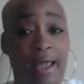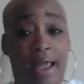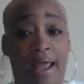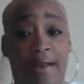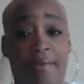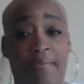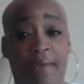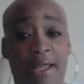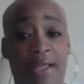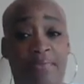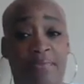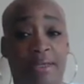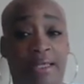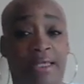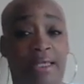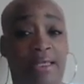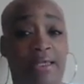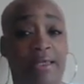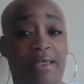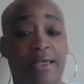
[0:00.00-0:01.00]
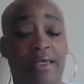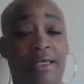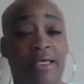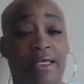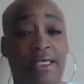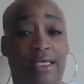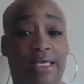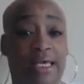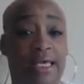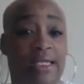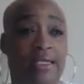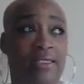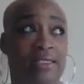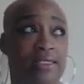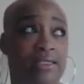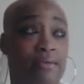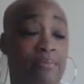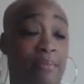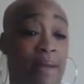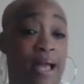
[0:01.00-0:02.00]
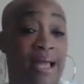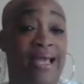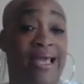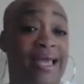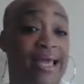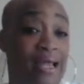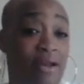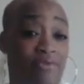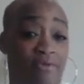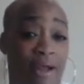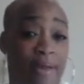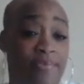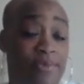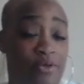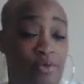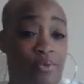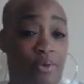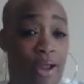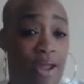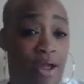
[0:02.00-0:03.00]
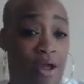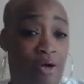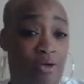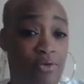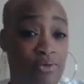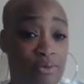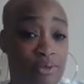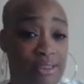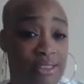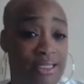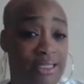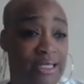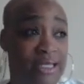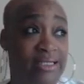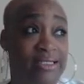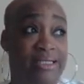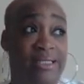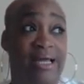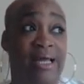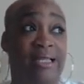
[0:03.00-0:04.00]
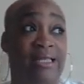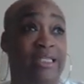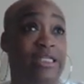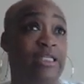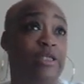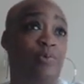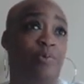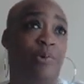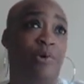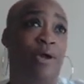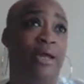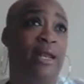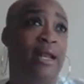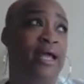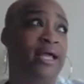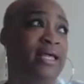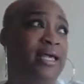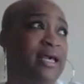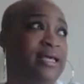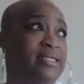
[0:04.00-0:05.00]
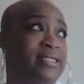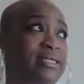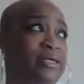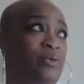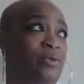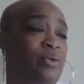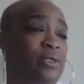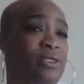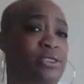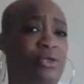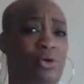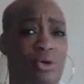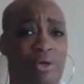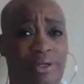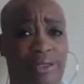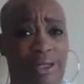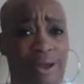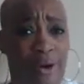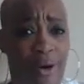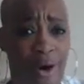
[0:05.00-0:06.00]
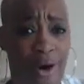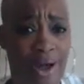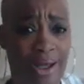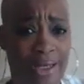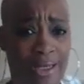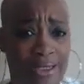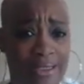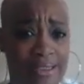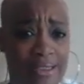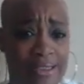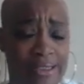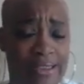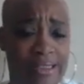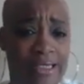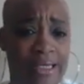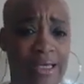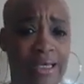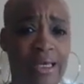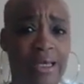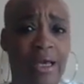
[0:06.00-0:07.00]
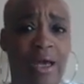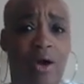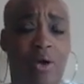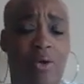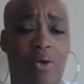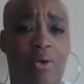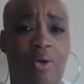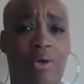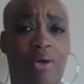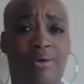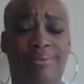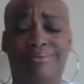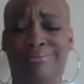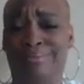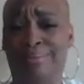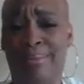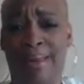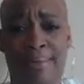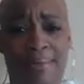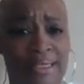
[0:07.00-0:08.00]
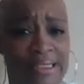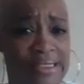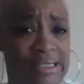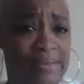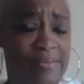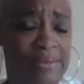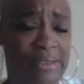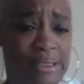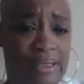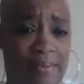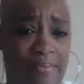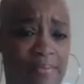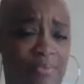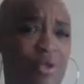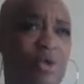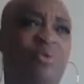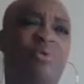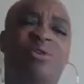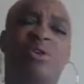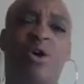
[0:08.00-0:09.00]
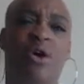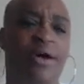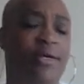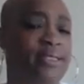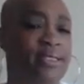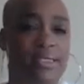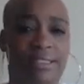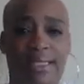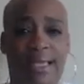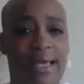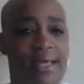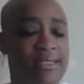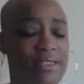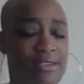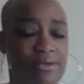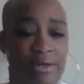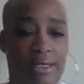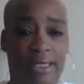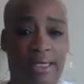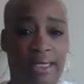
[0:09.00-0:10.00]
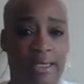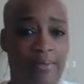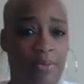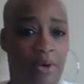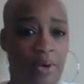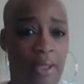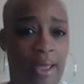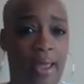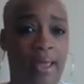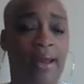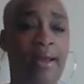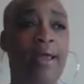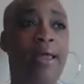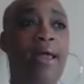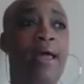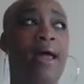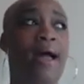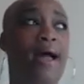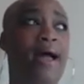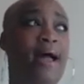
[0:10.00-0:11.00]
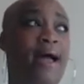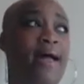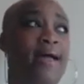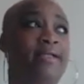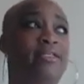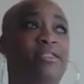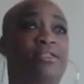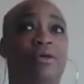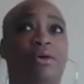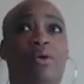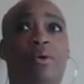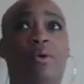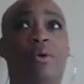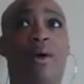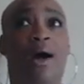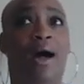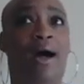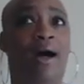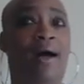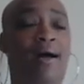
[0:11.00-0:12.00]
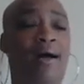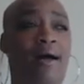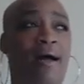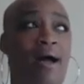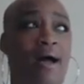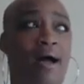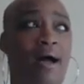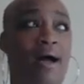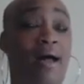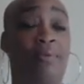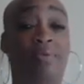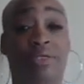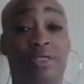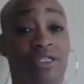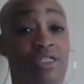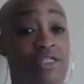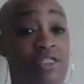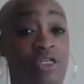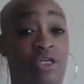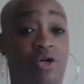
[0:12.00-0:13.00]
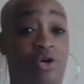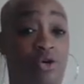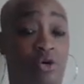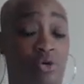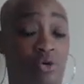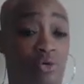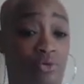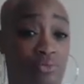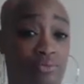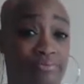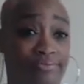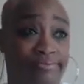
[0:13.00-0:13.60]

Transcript: and made me get my head wrapped around this. Now, at this point, I guess it was early August or maybe September. No, it was August because I hadn't started chemo yet. And so I was still